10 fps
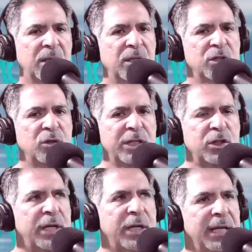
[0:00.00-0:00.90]
So let's
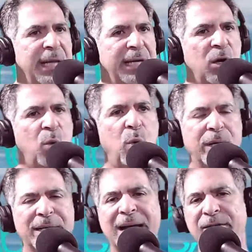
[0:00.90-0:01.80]
look at like
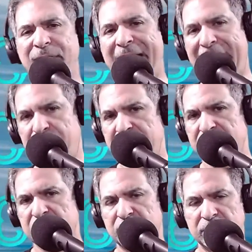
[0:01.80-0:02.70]
what kind of happens.